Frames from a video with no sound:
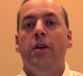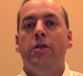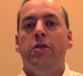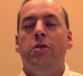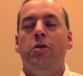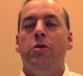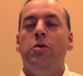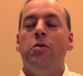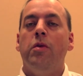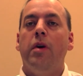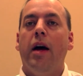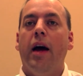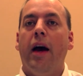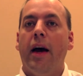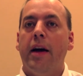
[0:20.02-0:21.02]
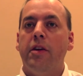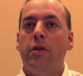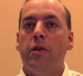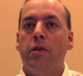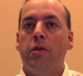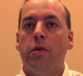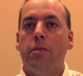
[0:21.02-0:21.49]
to hack
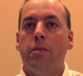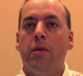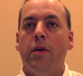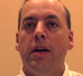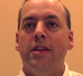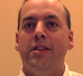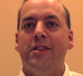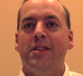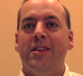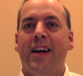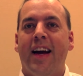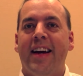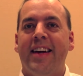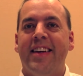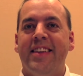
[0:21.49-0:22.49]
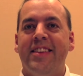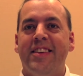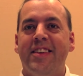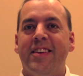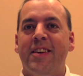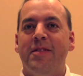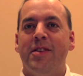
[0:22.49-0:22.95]
your corporation or hack into
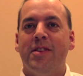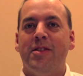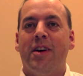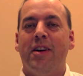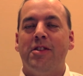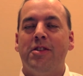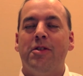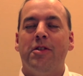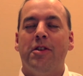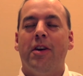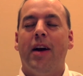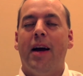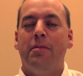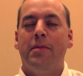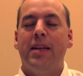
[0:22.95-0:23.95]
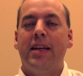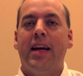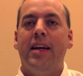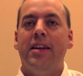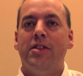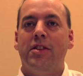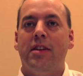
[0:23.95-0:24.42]
your infrastructure or your
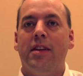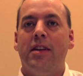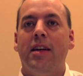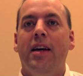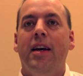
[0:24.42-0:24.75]
application,